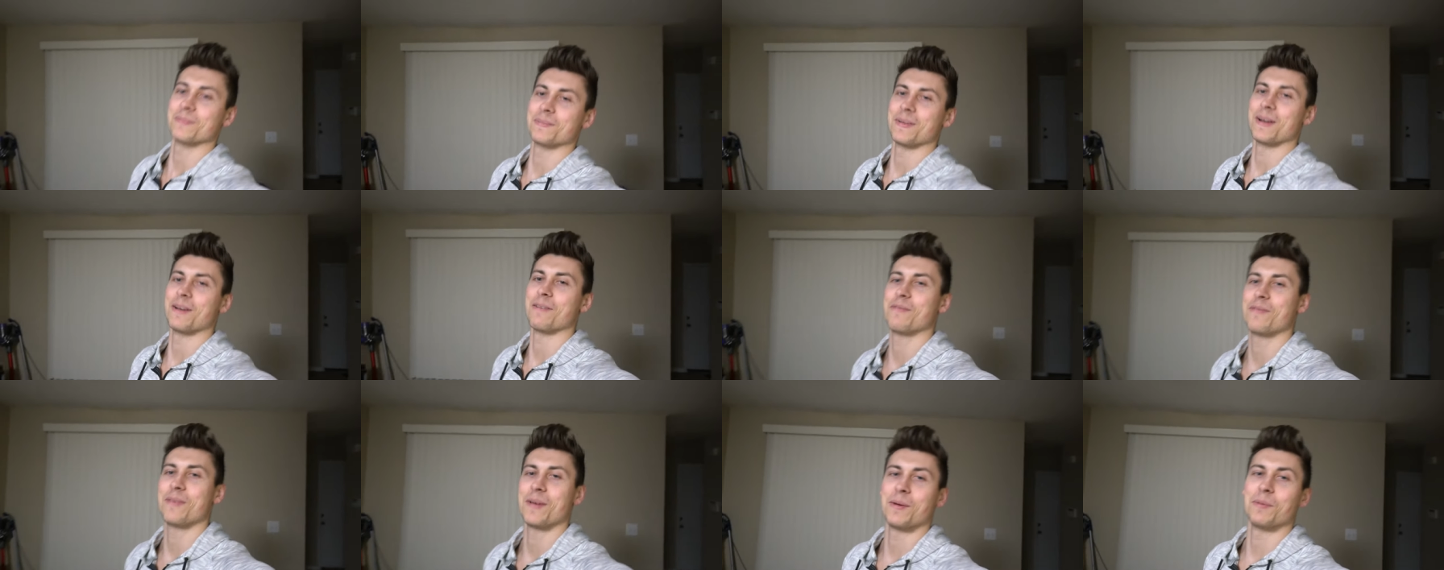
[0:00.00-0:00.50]

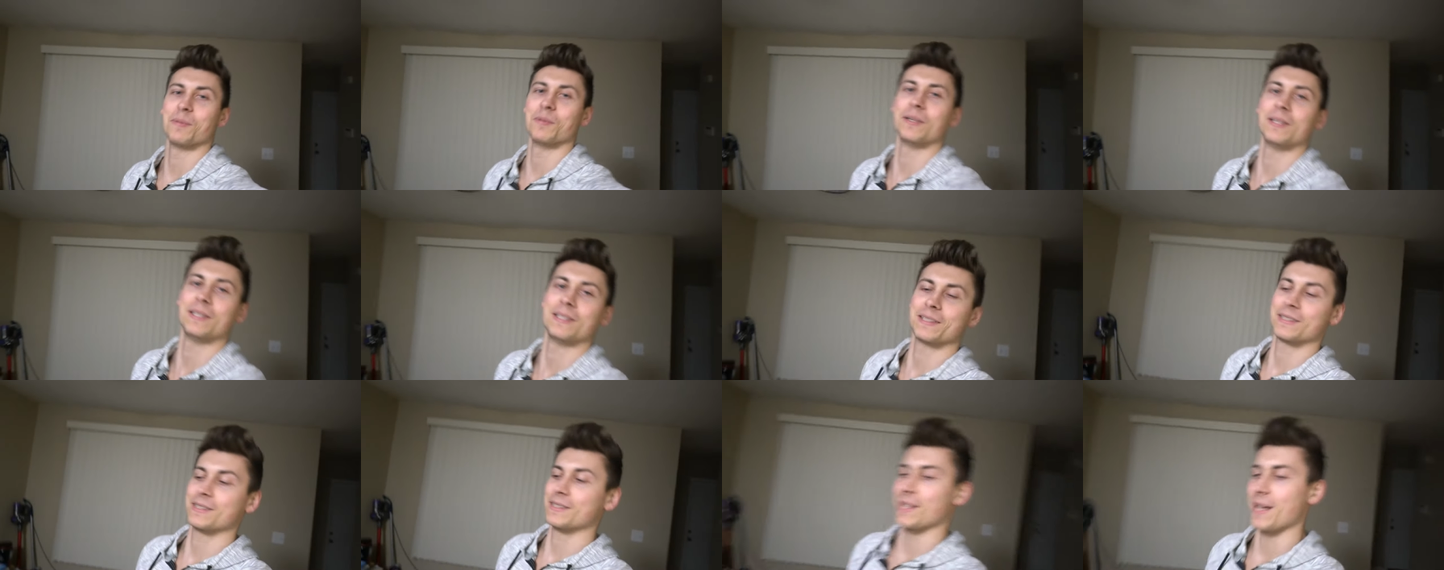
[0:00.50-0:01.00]
my family
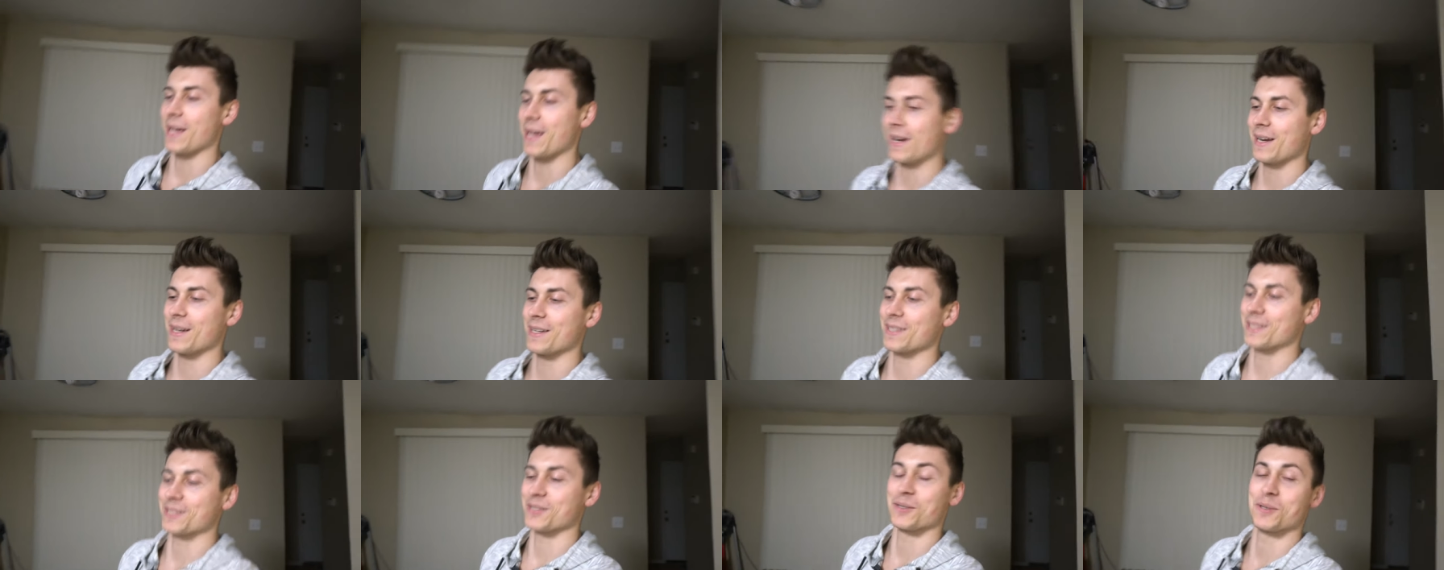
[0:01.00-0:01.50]

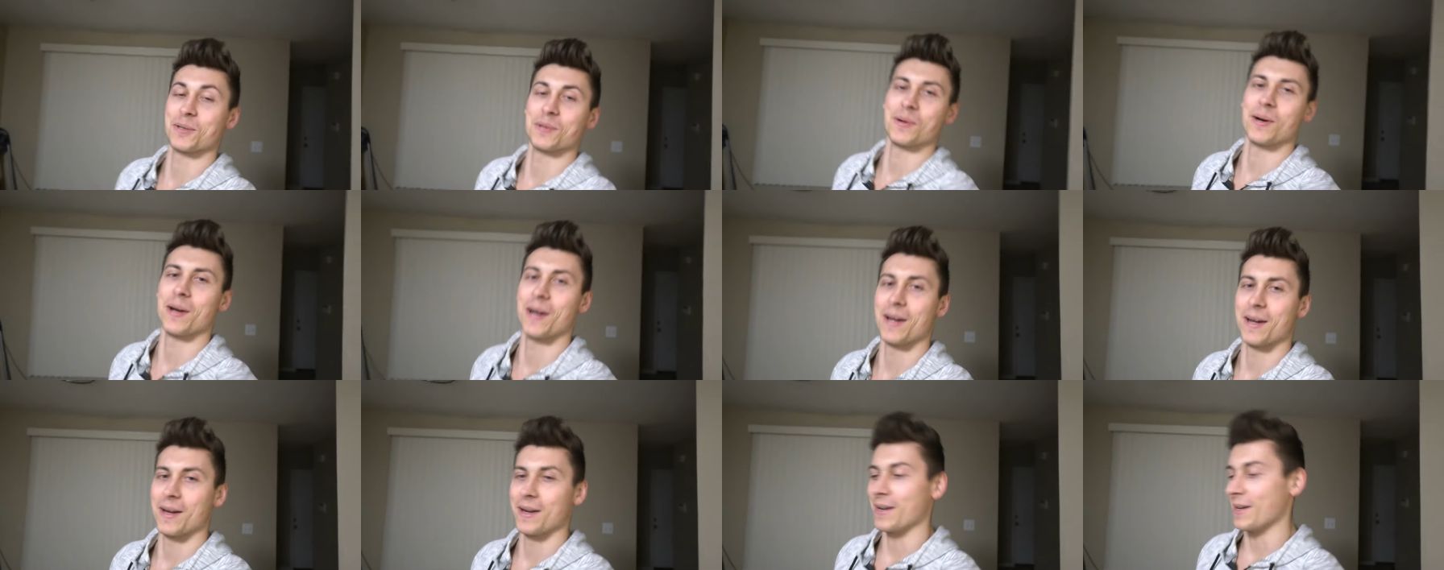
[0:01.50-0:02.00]
decided to
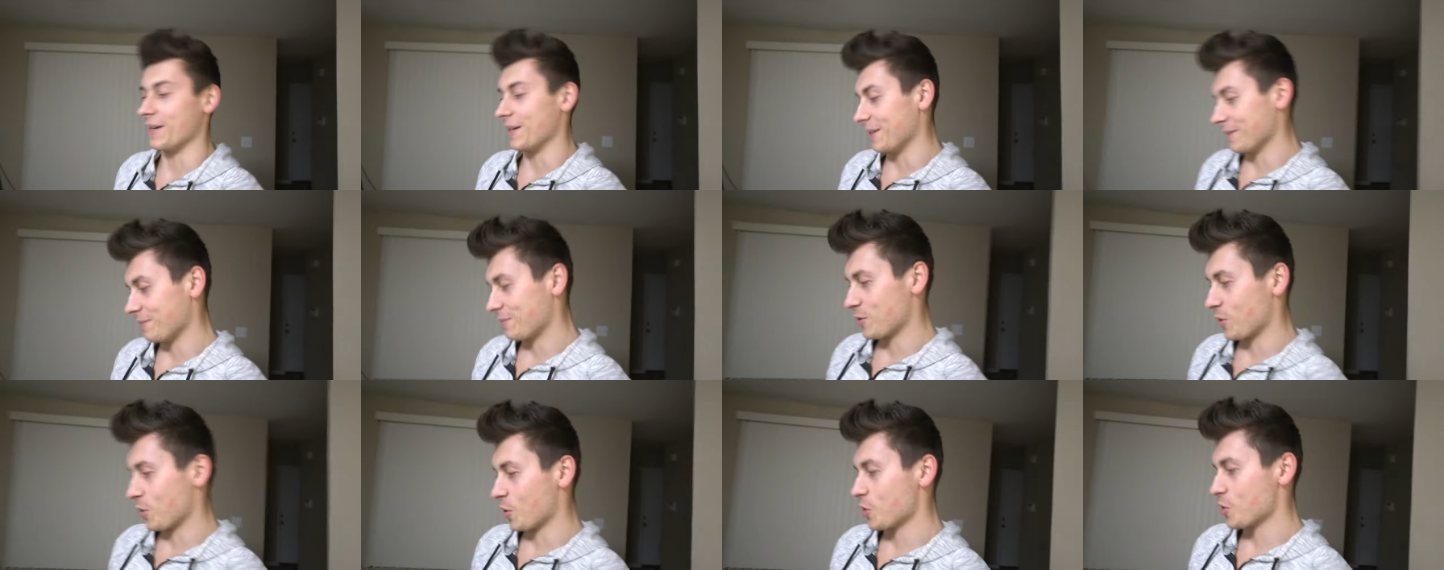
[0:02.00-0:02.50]
uh,
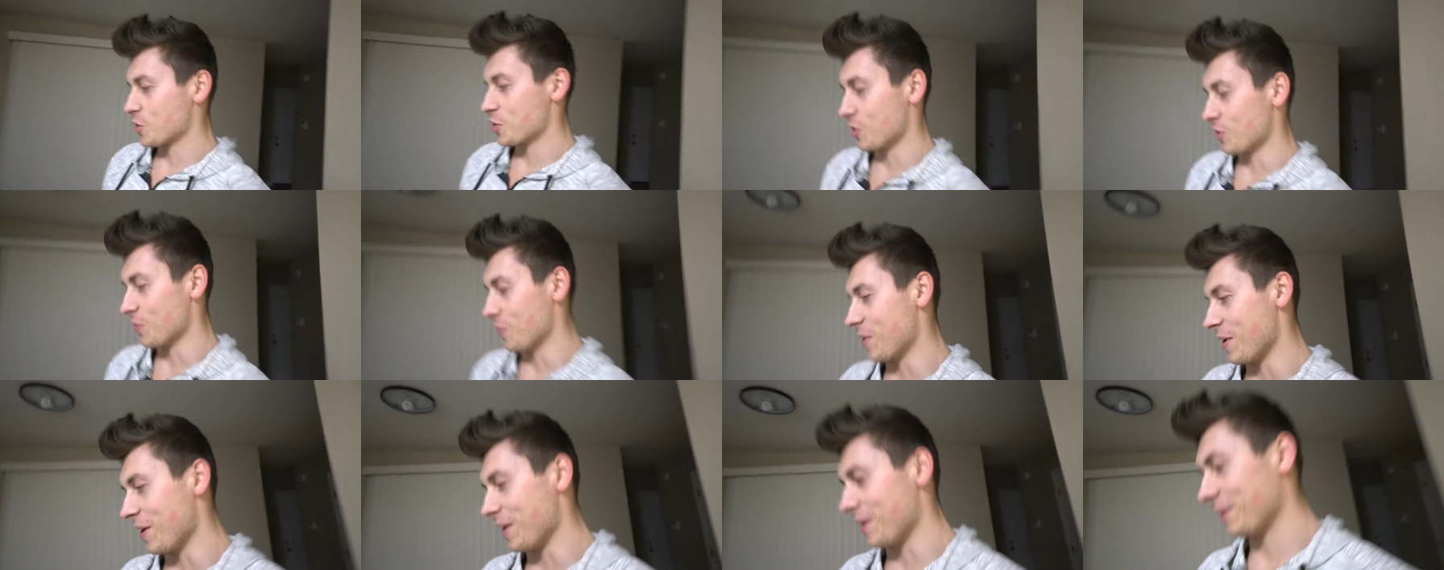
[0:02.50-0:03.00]

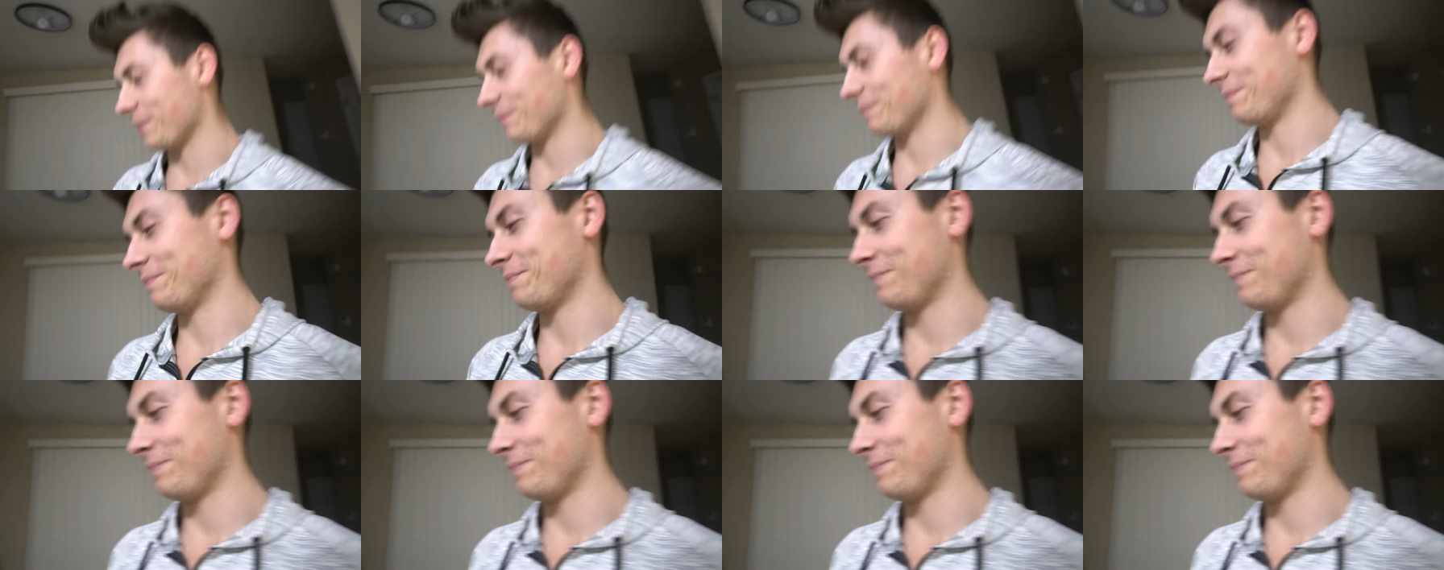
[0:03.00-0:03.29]
torture me.